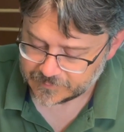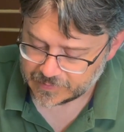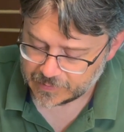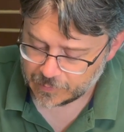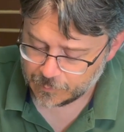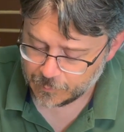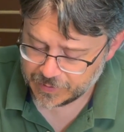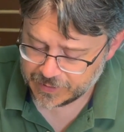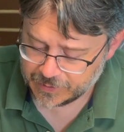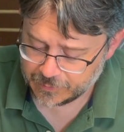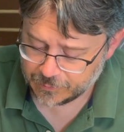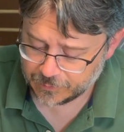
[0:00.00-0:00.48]

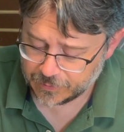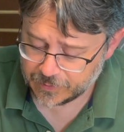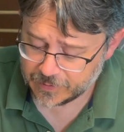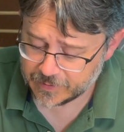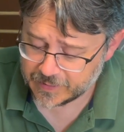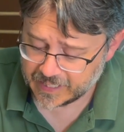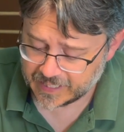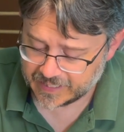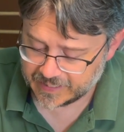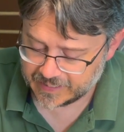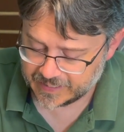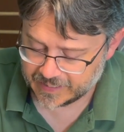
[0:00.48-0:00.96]
When you
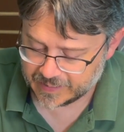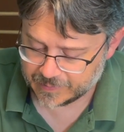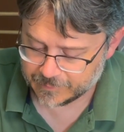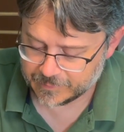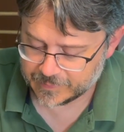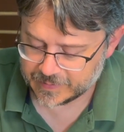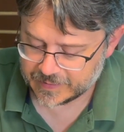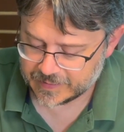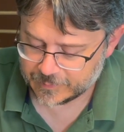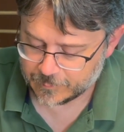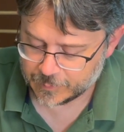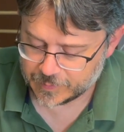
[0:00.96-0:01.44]
look at
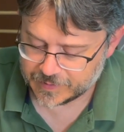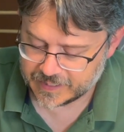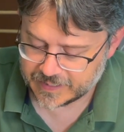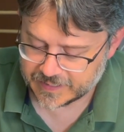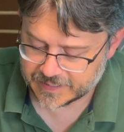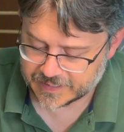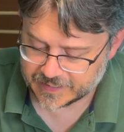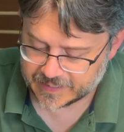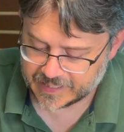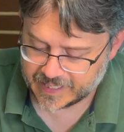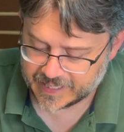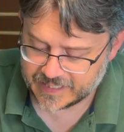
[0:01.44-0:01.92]
him with
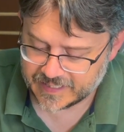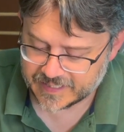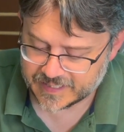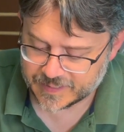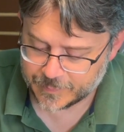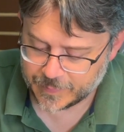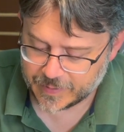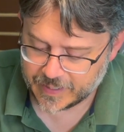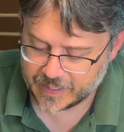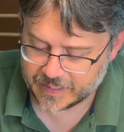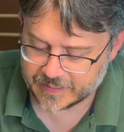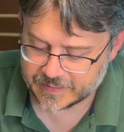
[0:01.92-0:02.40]
his light
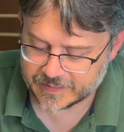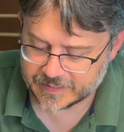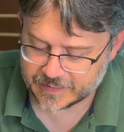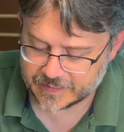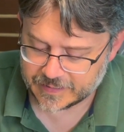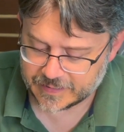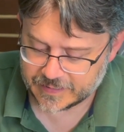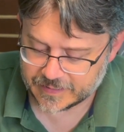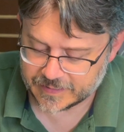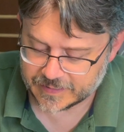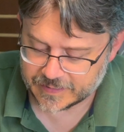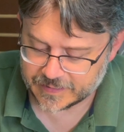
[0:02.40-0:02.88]
spots
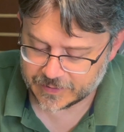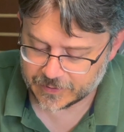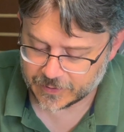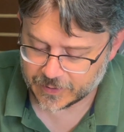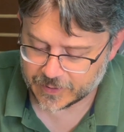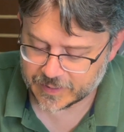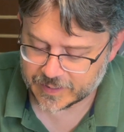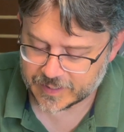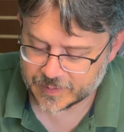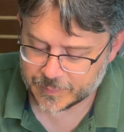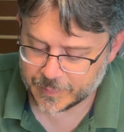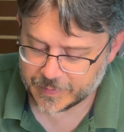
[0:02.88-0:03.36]
and his
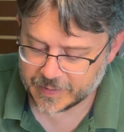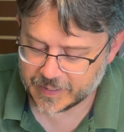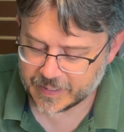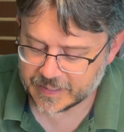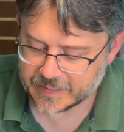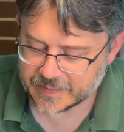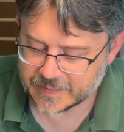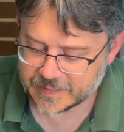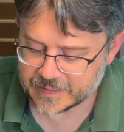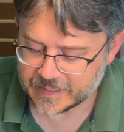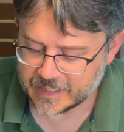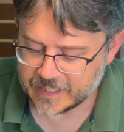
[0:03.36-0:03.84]
dark
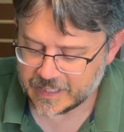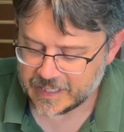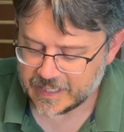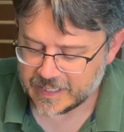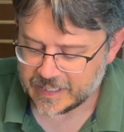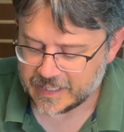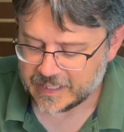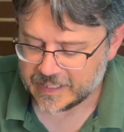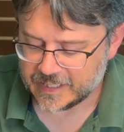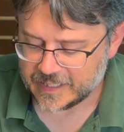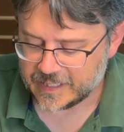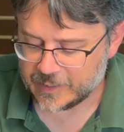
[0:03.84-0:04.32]
spots,
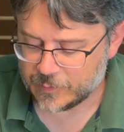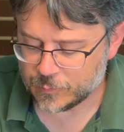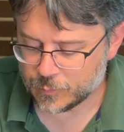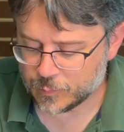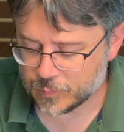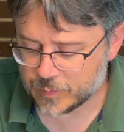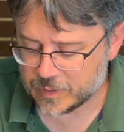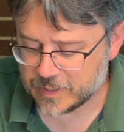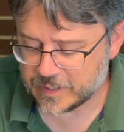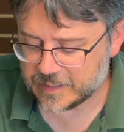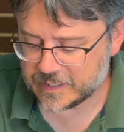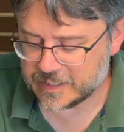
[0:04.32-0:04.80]
he
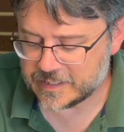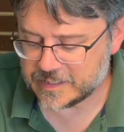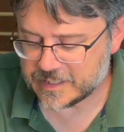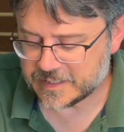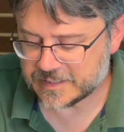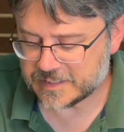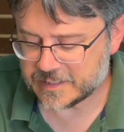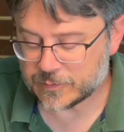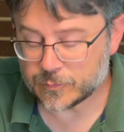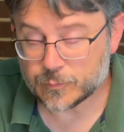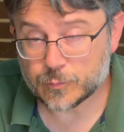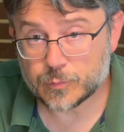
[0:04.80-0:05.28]
really
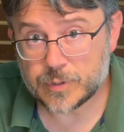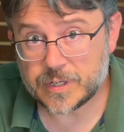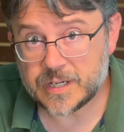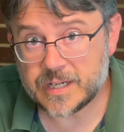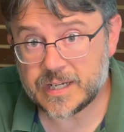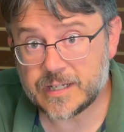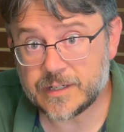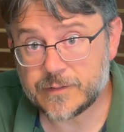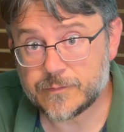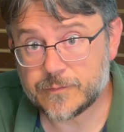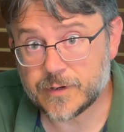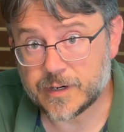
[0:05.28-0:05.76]
doesn't
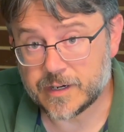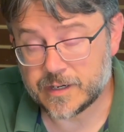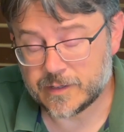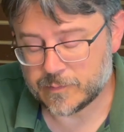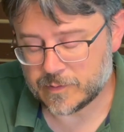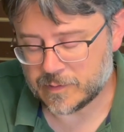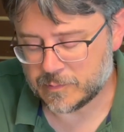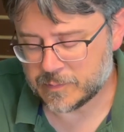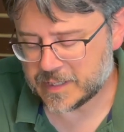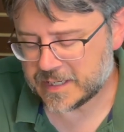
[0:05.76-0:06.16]
read very well.